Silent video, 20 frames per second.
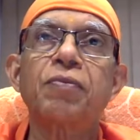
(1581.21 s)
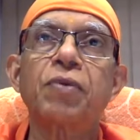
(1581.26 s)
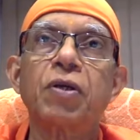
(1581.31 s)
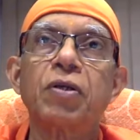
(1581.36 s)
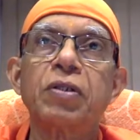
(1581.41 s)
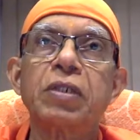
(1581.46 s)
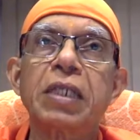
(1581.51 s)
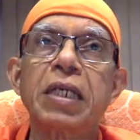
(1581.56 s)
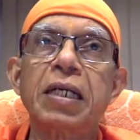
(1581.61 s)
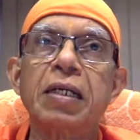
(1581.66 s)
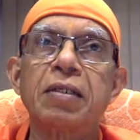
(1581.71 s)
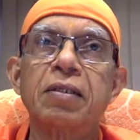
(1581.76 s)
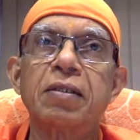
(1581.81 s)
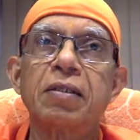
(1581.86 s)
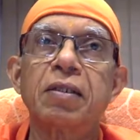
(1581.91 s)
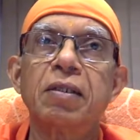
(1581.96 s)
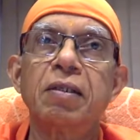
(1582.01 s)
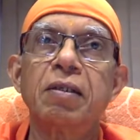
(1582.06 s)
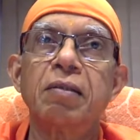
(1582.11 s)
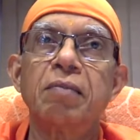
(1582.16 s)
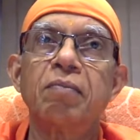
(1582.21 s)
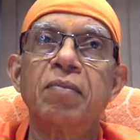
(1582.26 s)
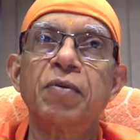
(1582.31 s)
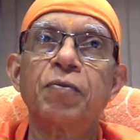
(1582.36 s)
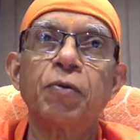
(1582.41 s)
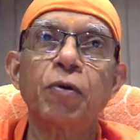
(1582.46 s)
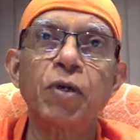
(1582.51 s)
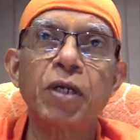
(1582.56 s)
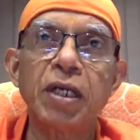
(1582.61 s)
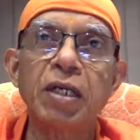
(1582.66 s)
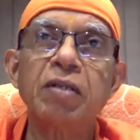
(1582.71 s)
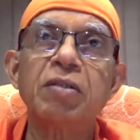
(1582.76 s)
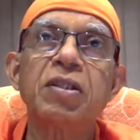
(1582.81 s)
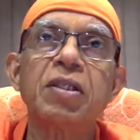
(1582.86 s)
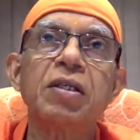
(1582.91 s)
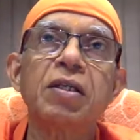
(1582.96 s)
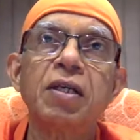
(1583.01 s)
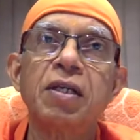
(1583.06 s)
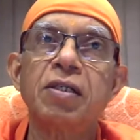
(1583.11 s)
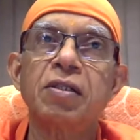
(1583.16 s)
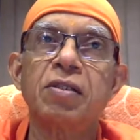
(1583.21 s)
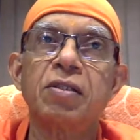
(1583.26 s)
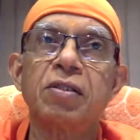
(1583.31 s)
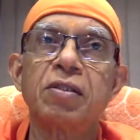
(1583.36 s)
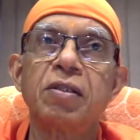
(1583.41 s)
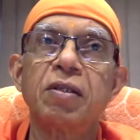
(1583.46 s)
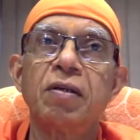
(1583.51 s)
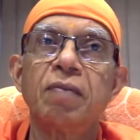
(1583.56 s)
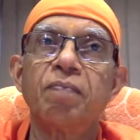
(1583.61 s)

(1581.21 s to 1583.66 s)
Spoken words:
contact before anything else,